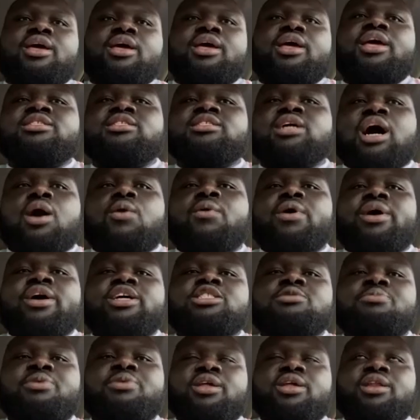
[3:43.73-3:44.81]
it's
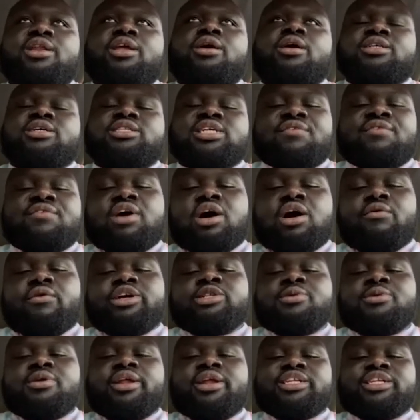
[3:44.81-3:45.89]
always been there because I've
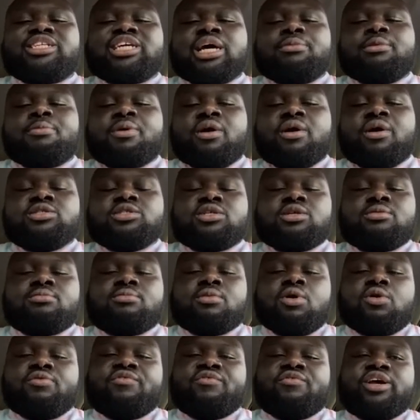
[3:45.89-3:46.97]
always been the type of person,
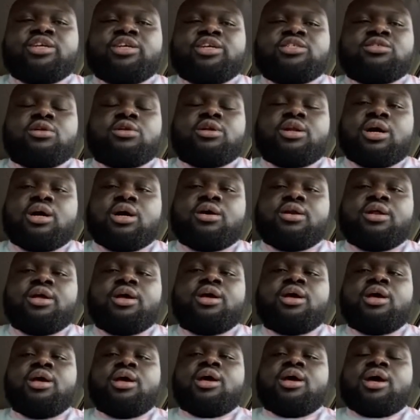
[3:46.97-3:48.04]
motivational and all
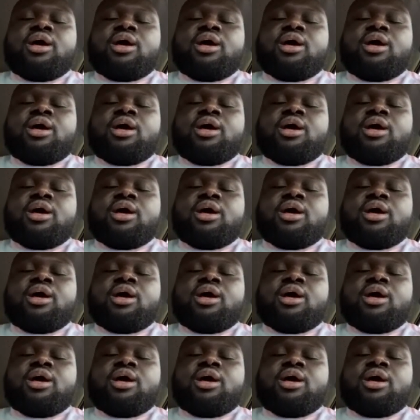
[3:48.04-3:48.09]
that.